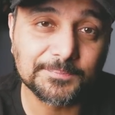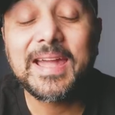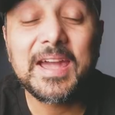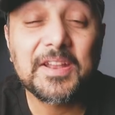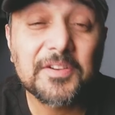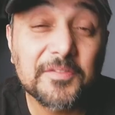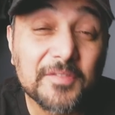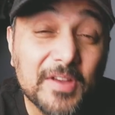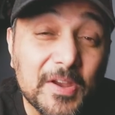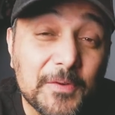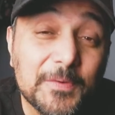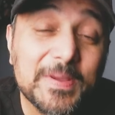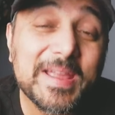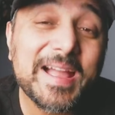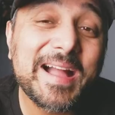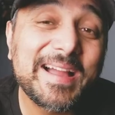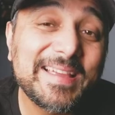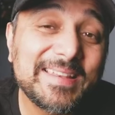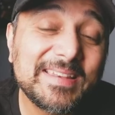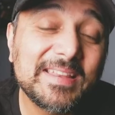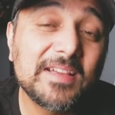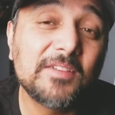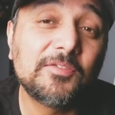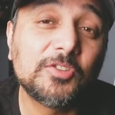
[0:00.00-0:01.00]
At a very
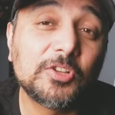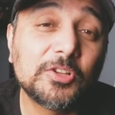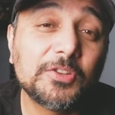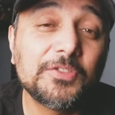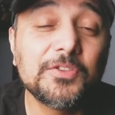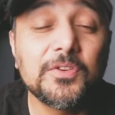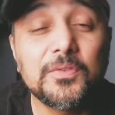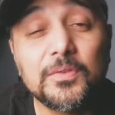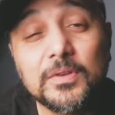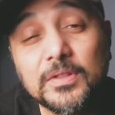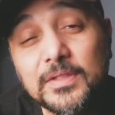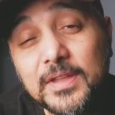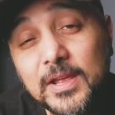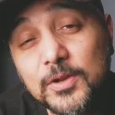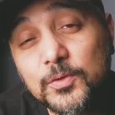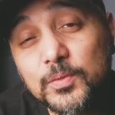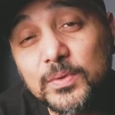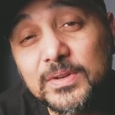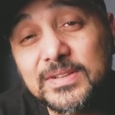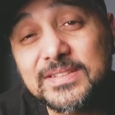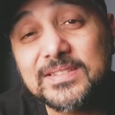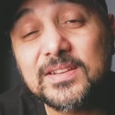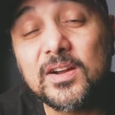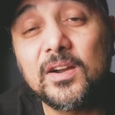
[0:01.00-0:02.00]
high level, neural
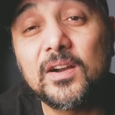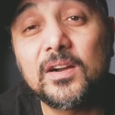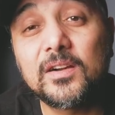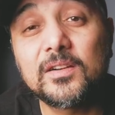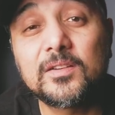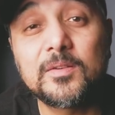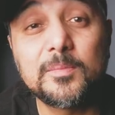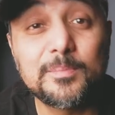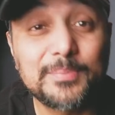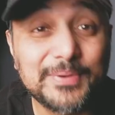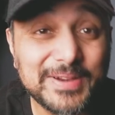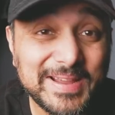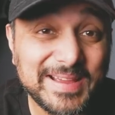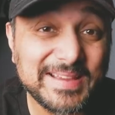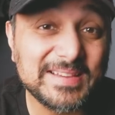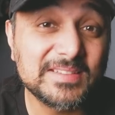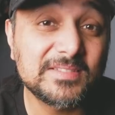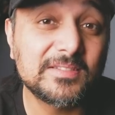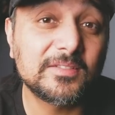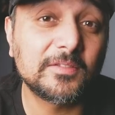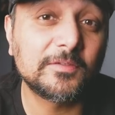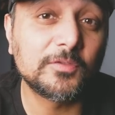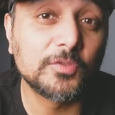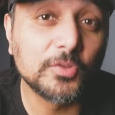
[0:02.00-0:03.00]
networks are
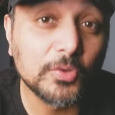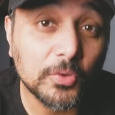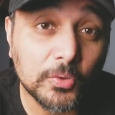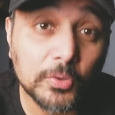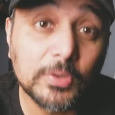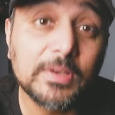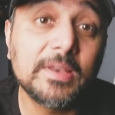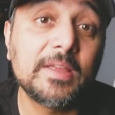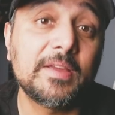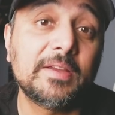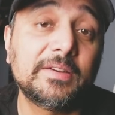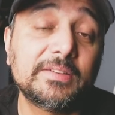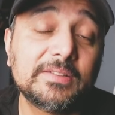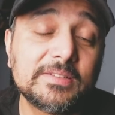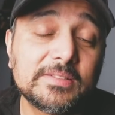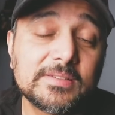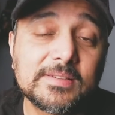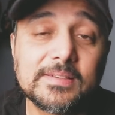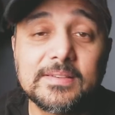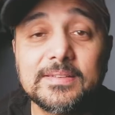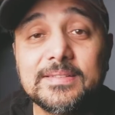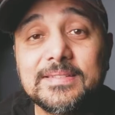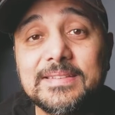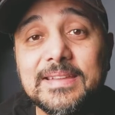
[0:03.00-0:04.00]
comprised of node layers
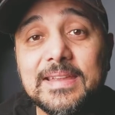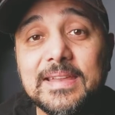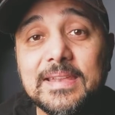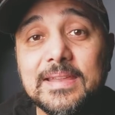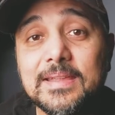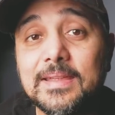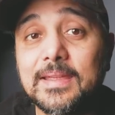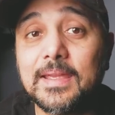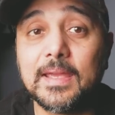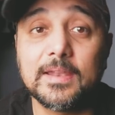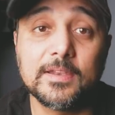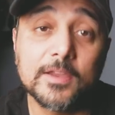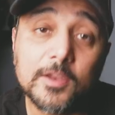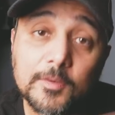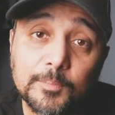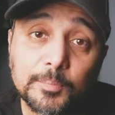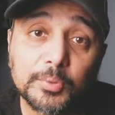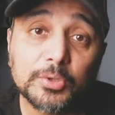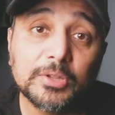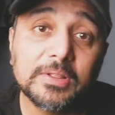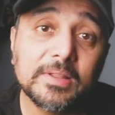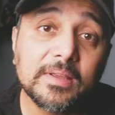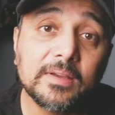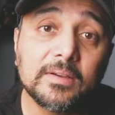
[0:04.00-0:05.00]
containing an
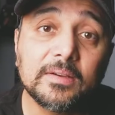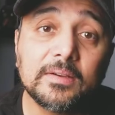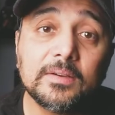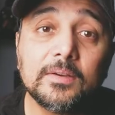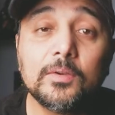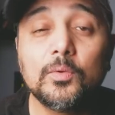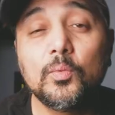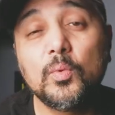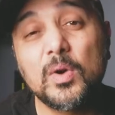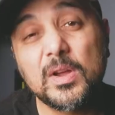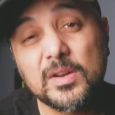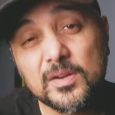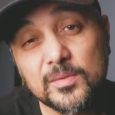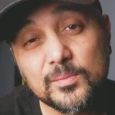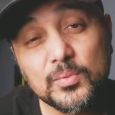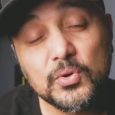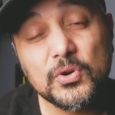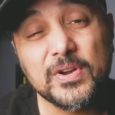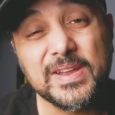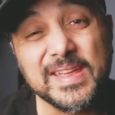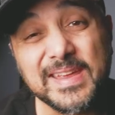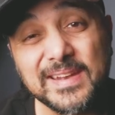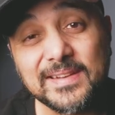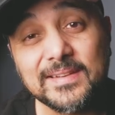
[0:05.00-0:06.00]
input layer, one or
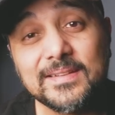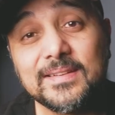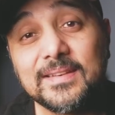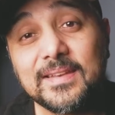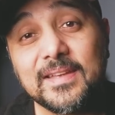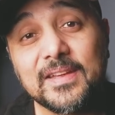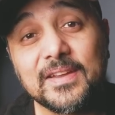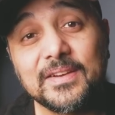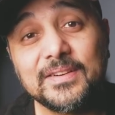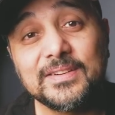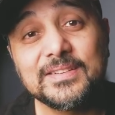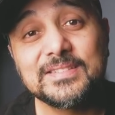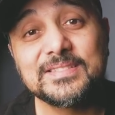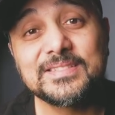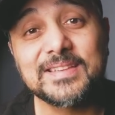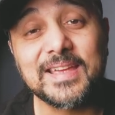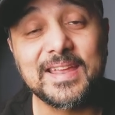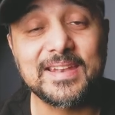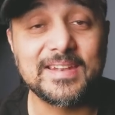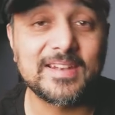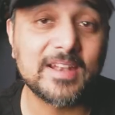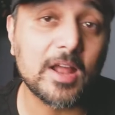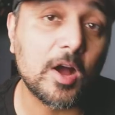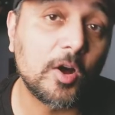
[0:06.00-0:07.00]
more hidden layers,
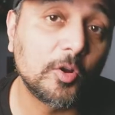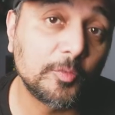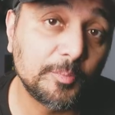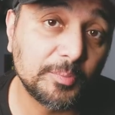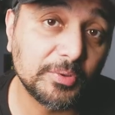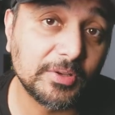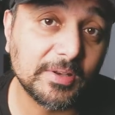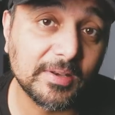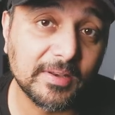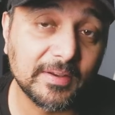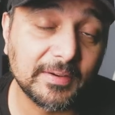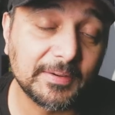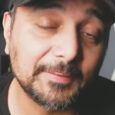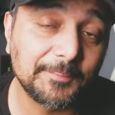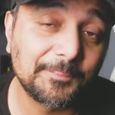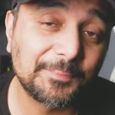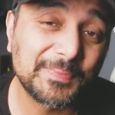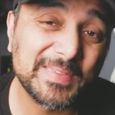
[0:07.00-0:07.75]
and an output layer.